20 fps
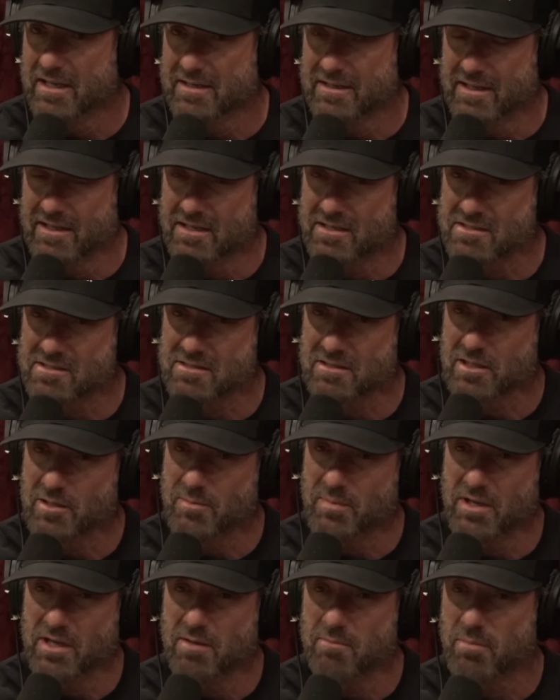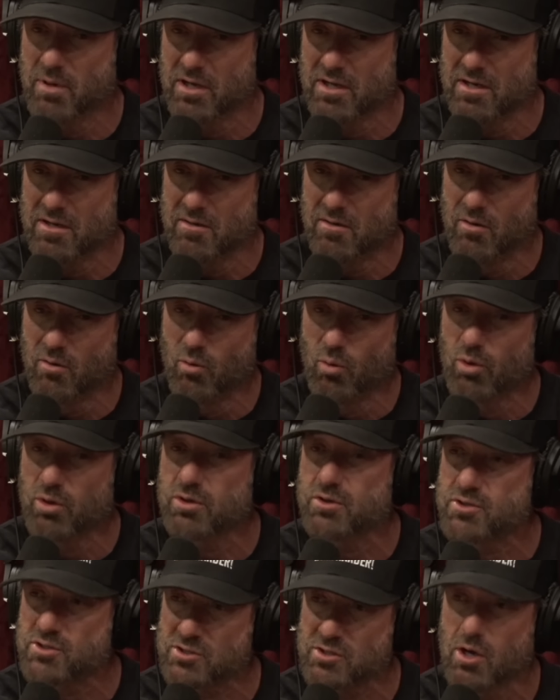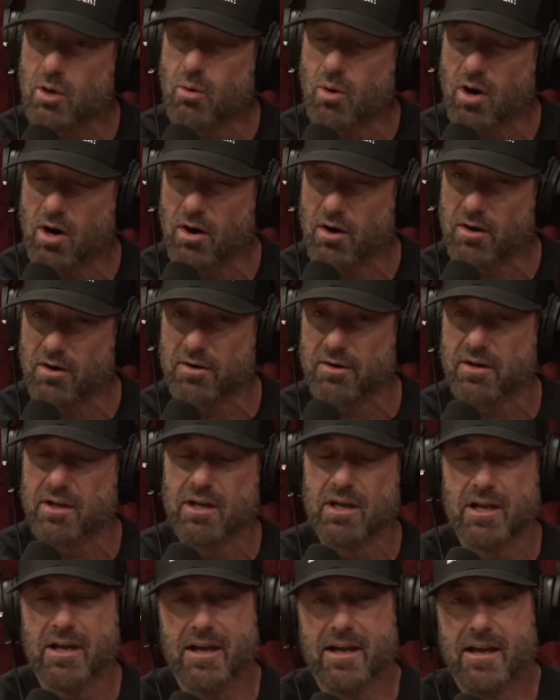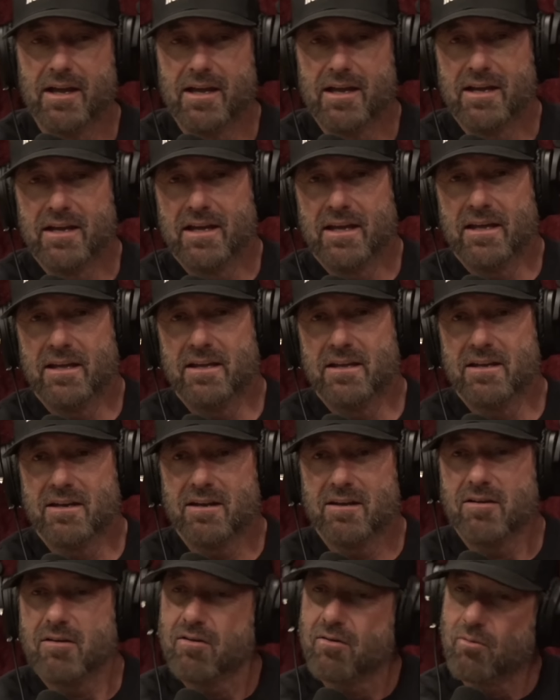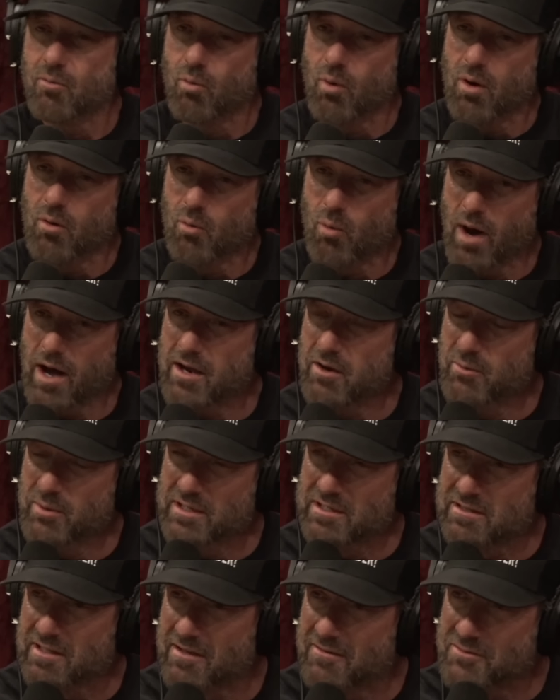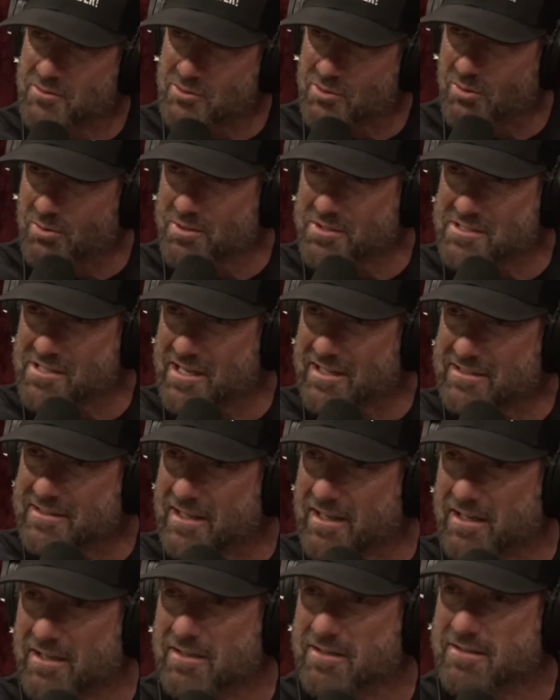get his sleep in, but work so hard. And why do we love stories like that?